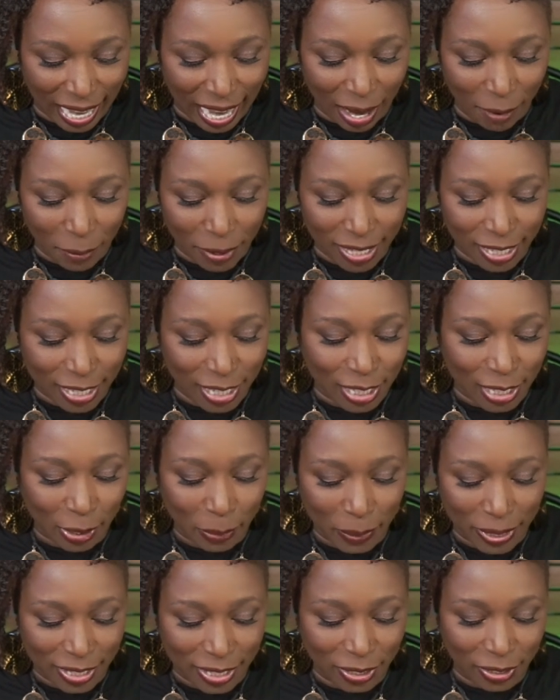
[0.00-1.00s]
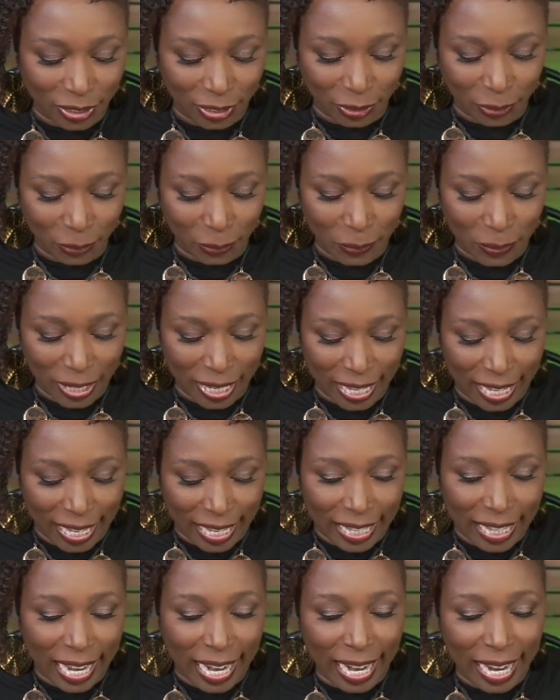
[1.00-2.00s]
I want to show it to you.
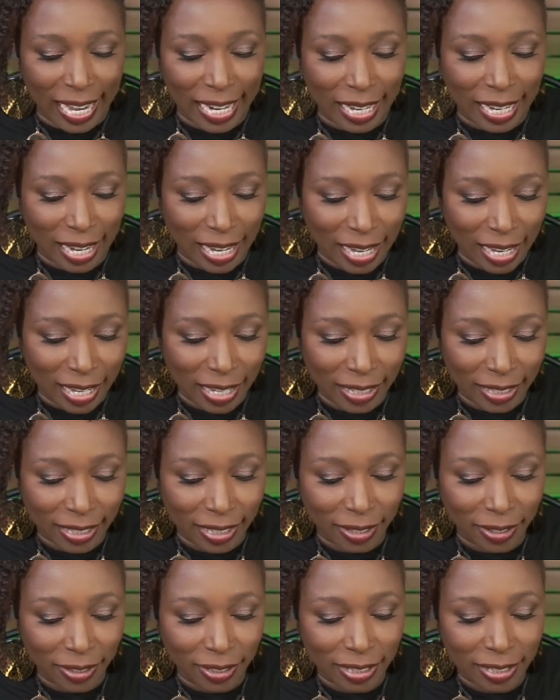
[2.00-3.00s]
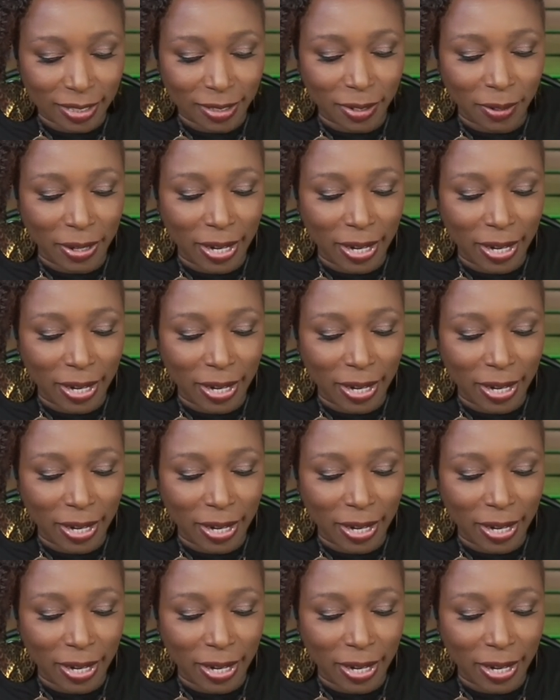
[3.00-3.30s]
And here, let's go